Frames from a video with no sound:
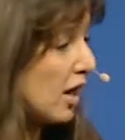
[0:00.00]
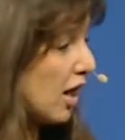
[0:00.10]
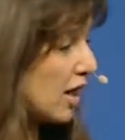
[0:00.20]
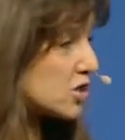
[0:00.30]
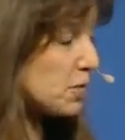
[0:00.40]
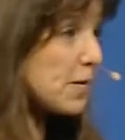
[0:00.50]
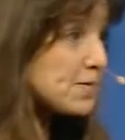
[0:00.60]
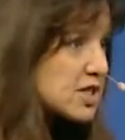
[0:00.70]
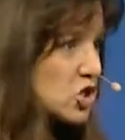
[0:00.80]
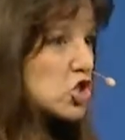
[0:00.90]
Uh, so people
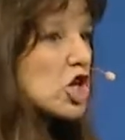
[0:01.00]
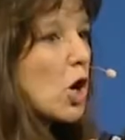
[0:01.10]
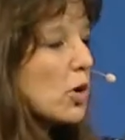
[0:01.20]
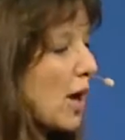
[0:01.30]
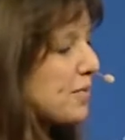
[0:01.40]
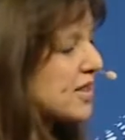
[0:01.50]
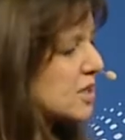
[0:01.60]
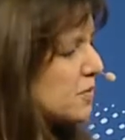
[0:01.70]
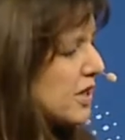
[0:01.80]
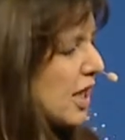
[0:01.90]
just showed up, and
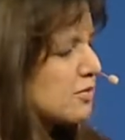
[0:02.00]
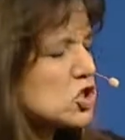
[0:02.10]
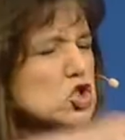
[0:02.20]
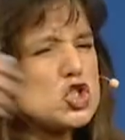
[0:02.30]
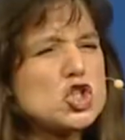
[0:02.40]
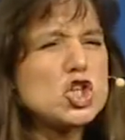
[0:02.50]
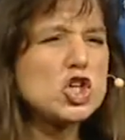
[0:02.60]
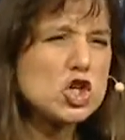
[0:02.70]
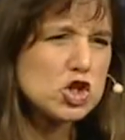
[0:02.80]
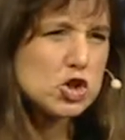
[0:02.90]
this became this
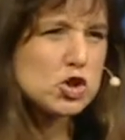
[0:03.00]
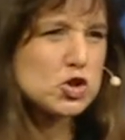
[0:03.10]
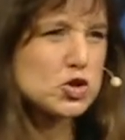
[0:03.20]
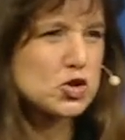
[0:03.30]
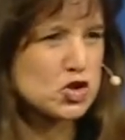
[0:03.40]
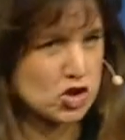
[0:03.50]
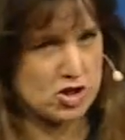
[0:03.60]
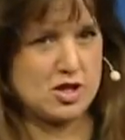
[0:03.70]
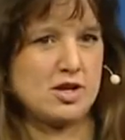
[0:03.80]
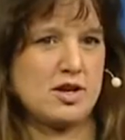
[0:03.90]
huge
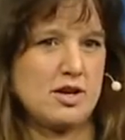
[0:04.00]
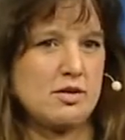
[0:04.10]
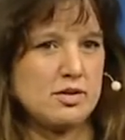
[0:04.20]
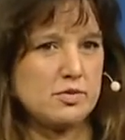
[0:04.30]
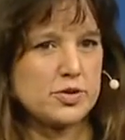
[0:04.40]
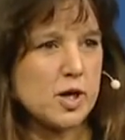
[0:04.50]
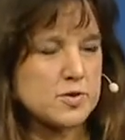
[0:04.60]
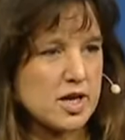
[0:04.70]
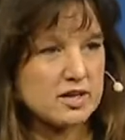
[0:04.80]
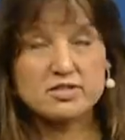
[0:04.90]

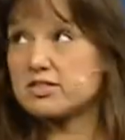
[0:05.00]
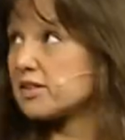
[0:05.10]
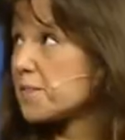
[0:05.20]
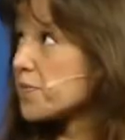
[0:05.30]
protest.